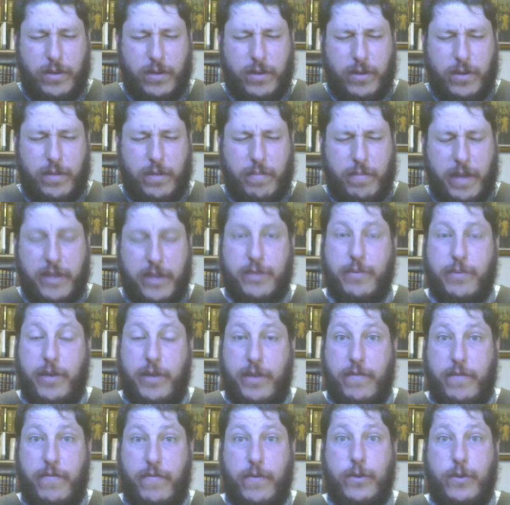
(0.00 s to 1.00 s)

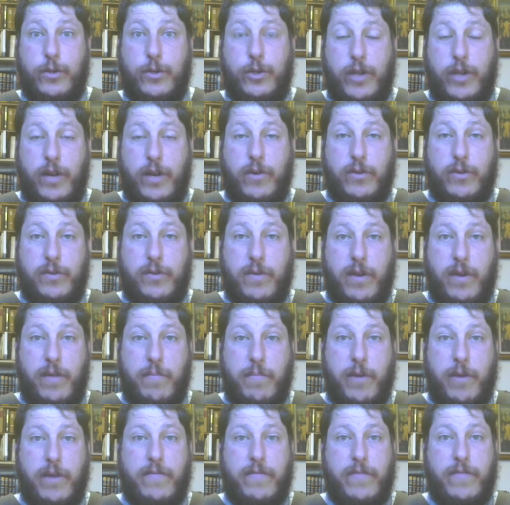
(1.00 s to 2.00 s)
Maximilian the First generals, uh,
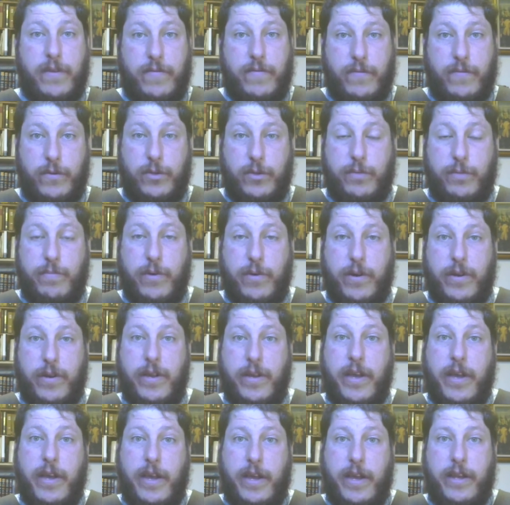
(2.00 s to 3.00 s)
Martin von Frundsberg.
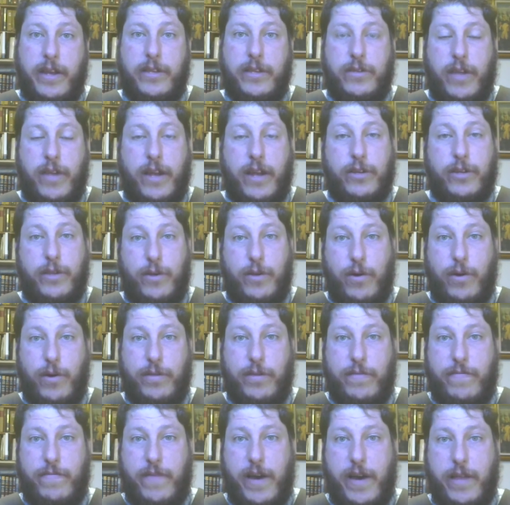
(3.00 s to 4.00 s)
He's actually
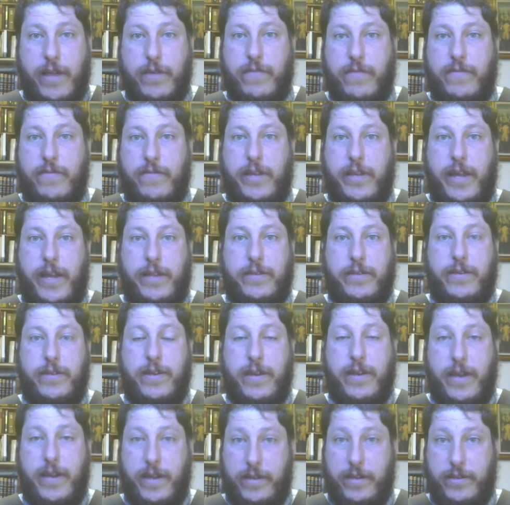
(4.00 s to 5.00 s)
called the father of the
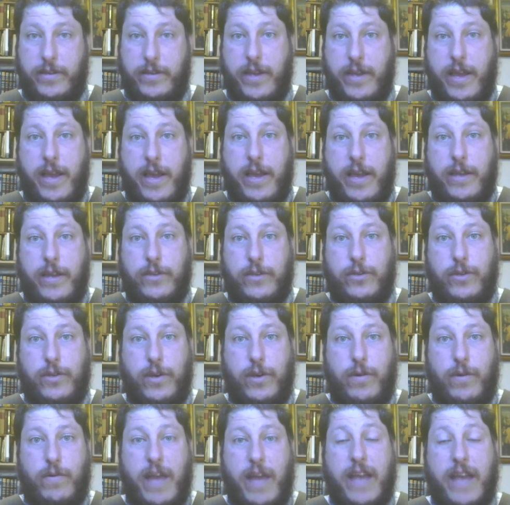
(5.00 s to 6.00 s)
Landsknechts.
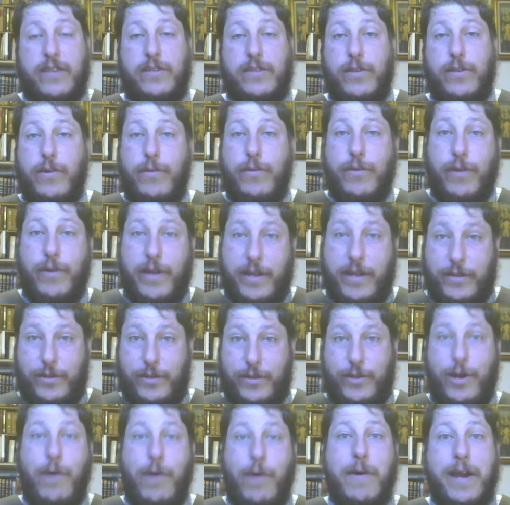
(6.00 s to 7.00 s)
So as Luther gets
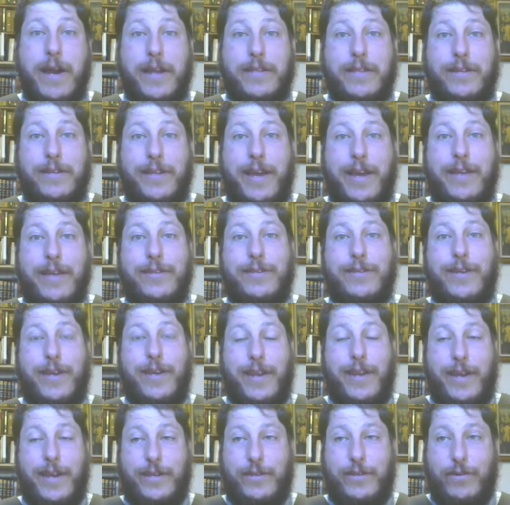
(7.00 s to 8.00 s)
going, the
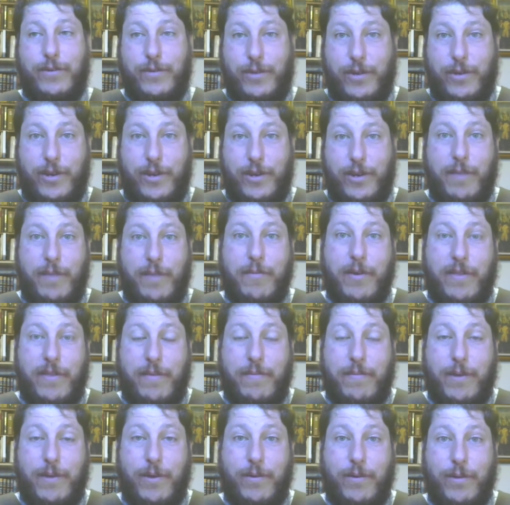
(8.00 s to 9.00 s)
Landsknechts, there's a good number of
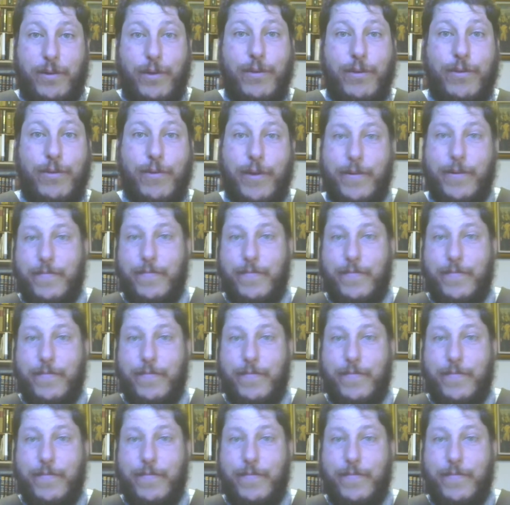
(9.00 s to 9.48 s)
them that go Lutheran,